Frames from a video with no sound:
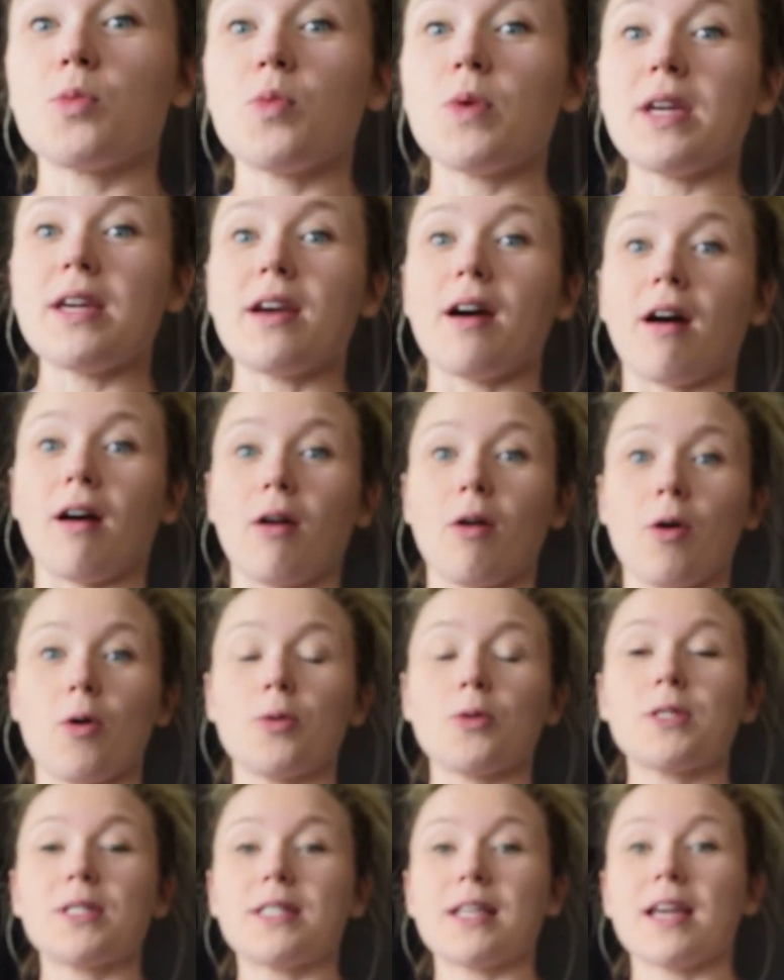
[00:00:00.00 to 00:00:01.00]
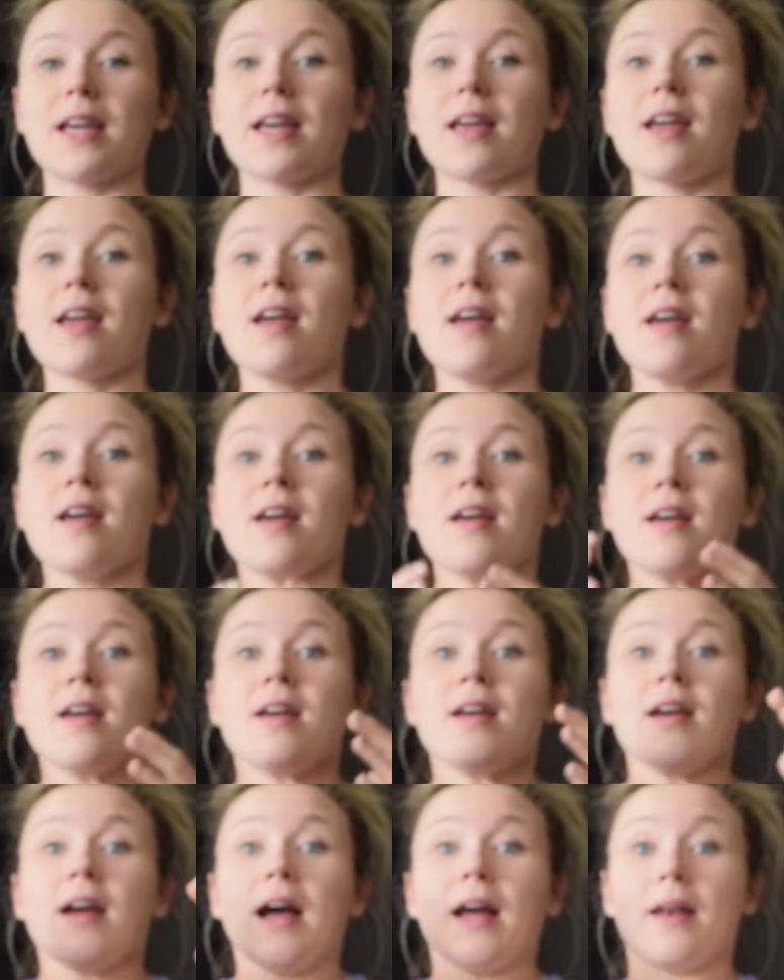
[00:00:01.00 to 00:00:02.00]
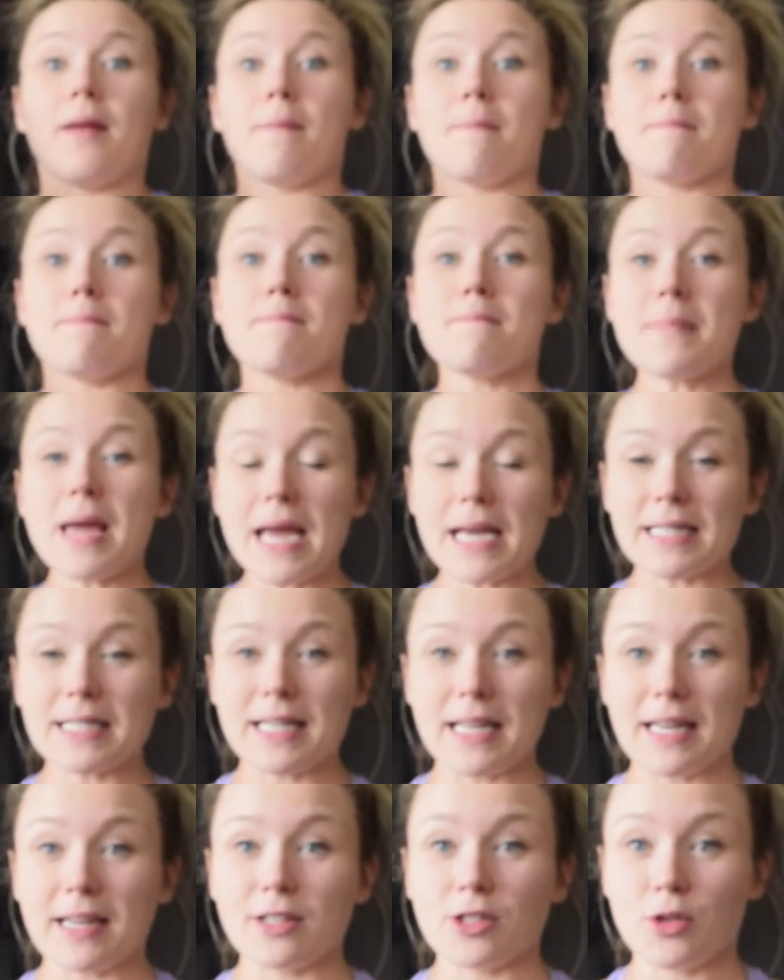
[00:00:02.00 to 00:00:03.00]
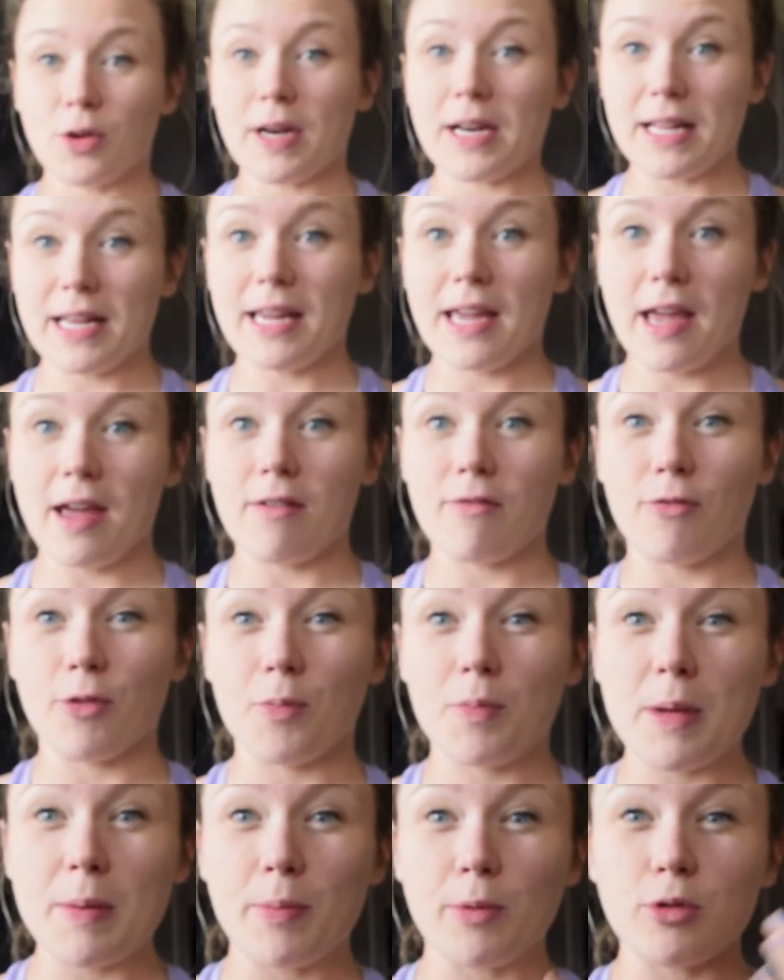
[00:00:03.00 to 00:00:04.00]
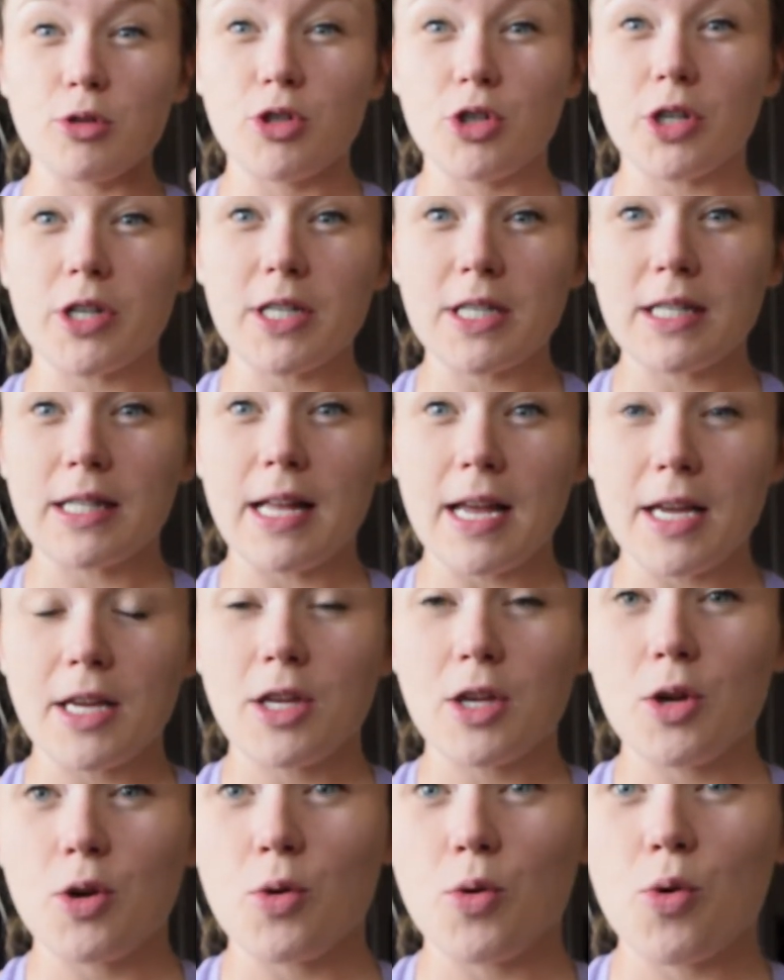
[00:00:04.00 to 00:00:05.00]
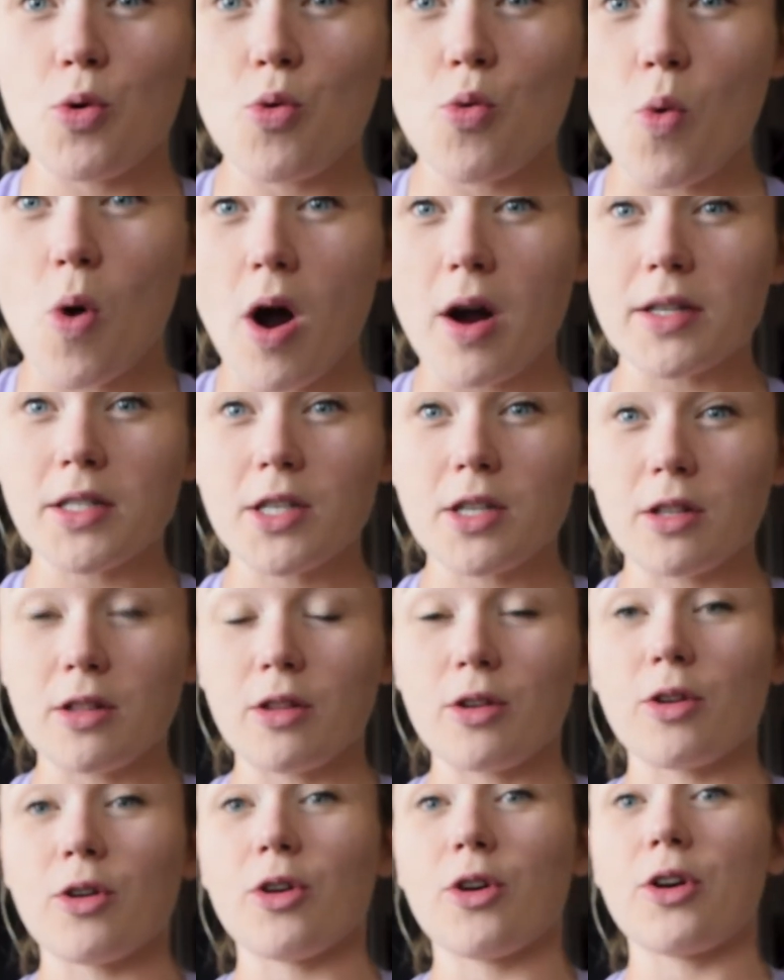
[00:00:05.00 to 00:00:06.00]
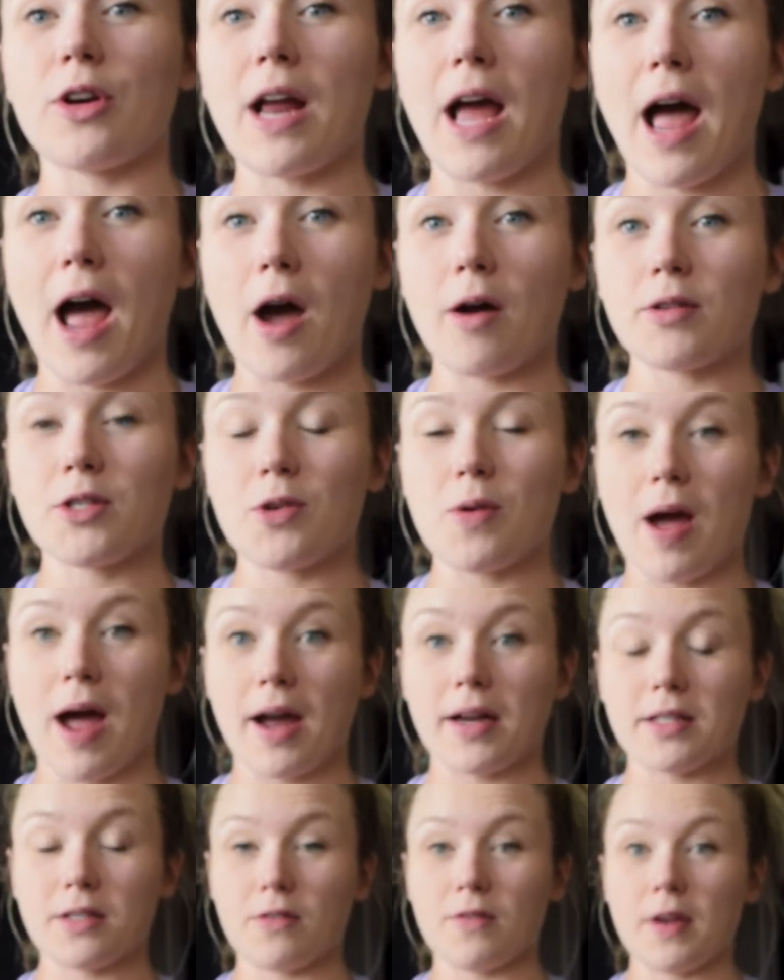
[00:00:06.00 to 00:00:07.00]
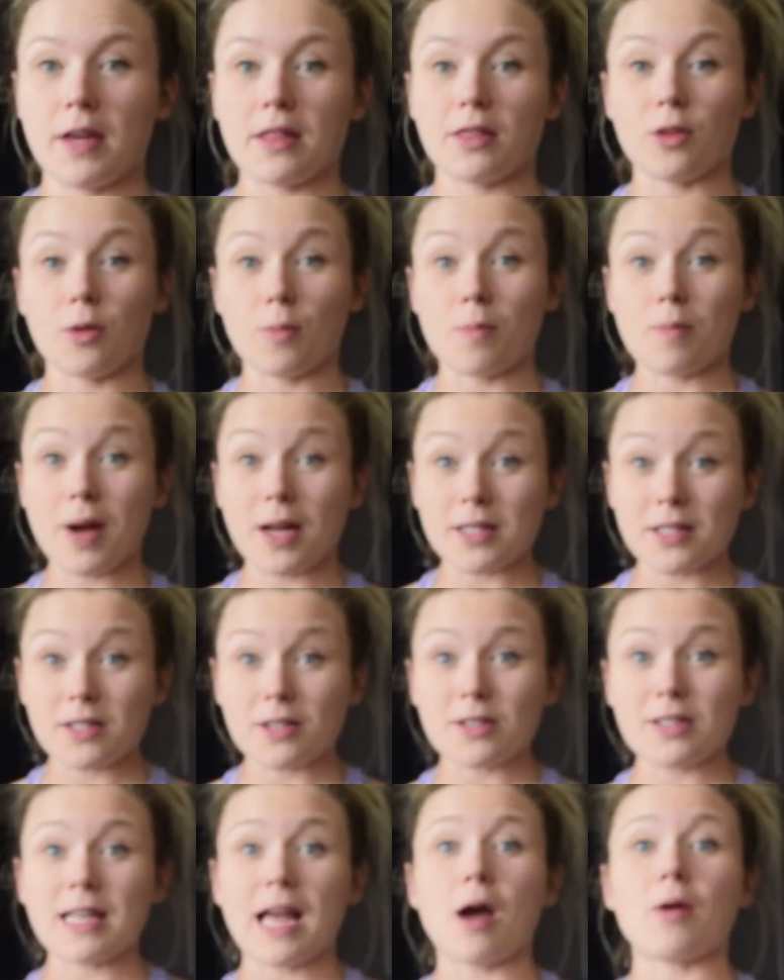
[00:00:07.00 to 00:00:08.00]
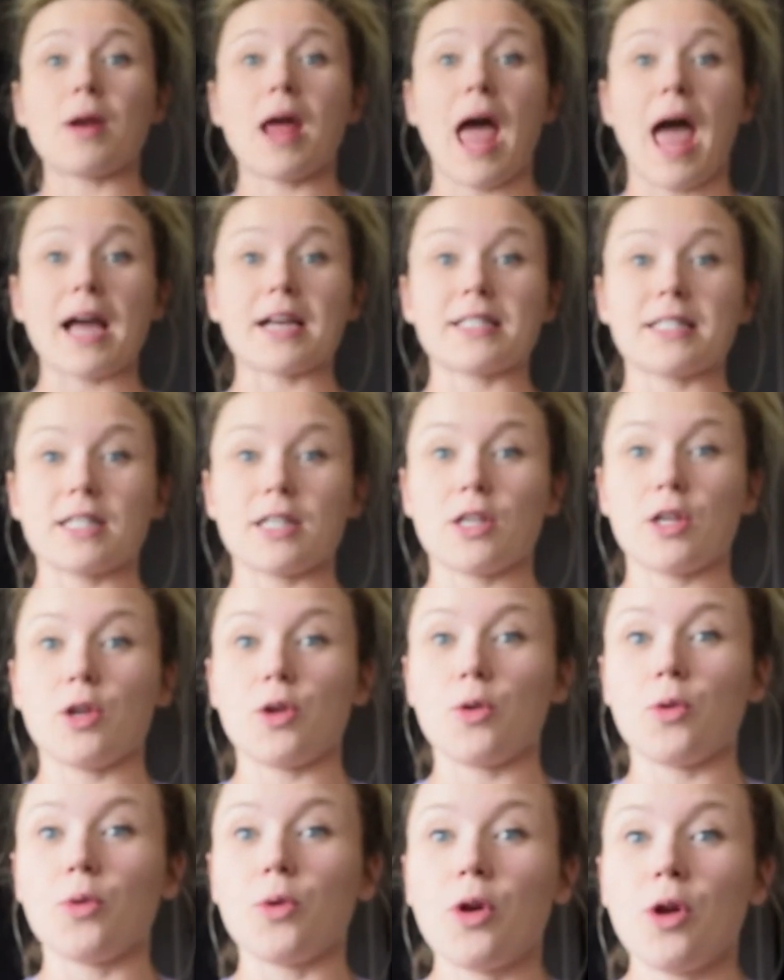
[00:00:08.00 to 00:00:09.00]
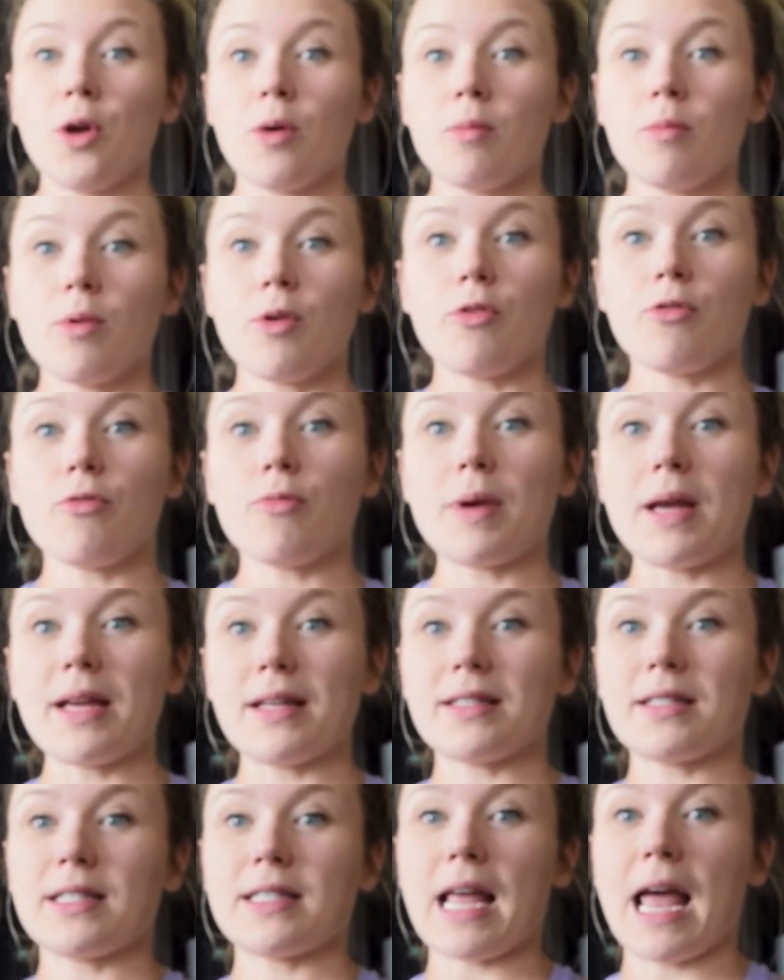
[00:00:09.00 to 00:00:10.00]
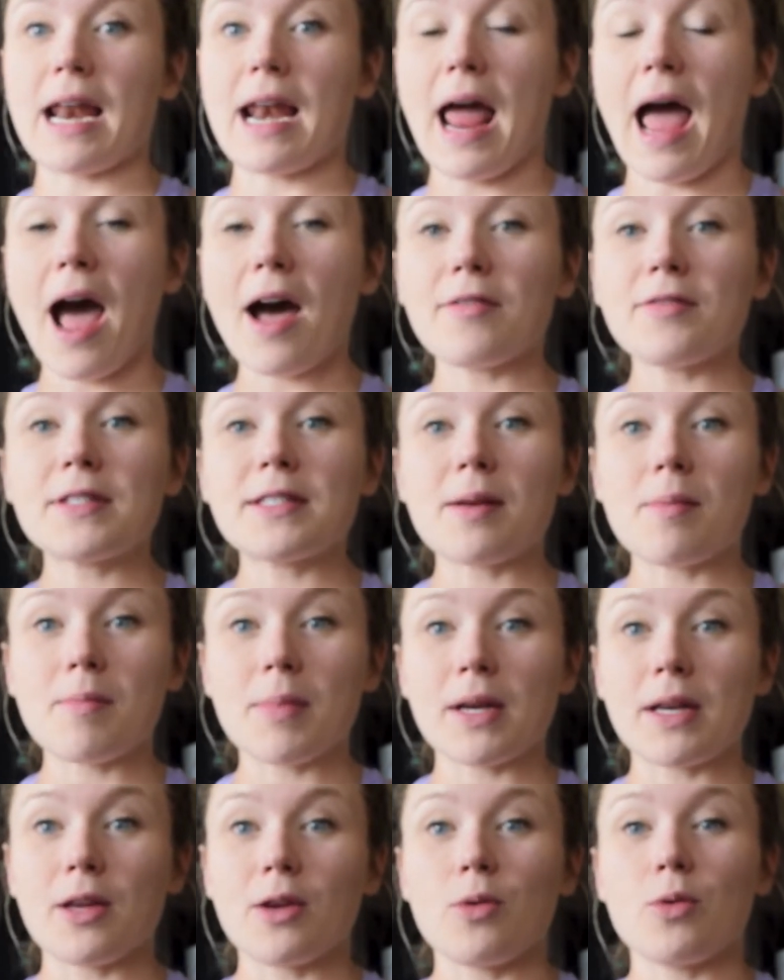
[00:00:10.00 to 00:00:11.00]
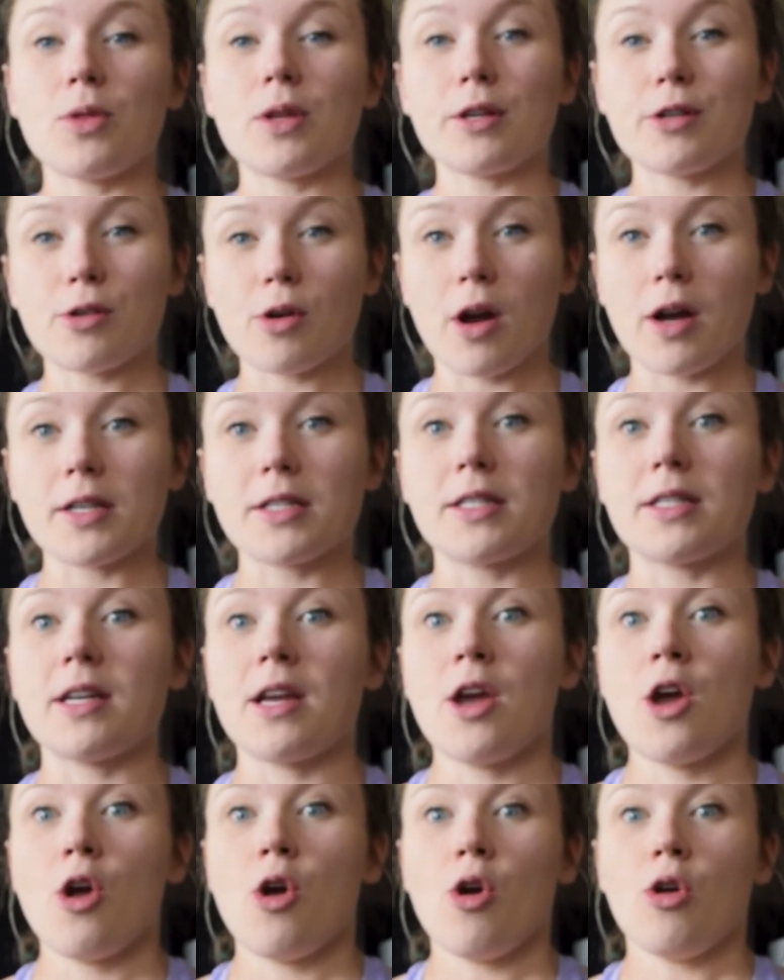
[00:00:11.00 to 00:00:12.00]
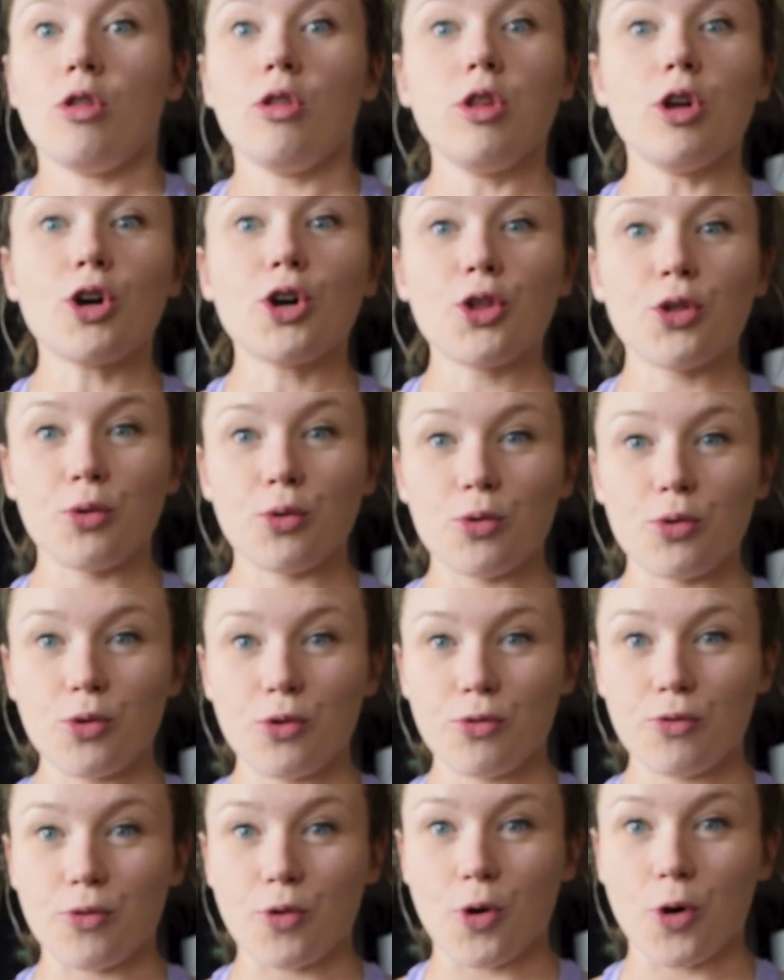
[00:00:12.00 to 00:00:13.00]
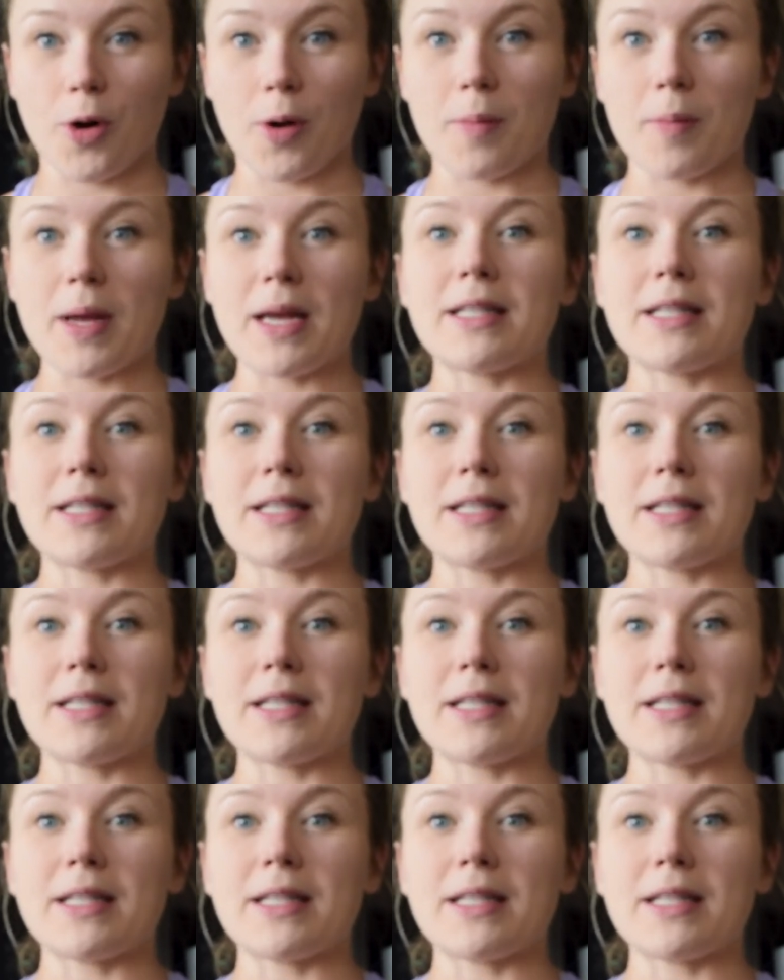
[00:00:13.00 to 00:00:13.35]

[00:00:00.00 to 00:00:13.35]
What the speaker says: we are hosting an amazing training camp for people just like you who want to learn how to activate their muscles, how to execute movements, and have somebody who they trust look through their form.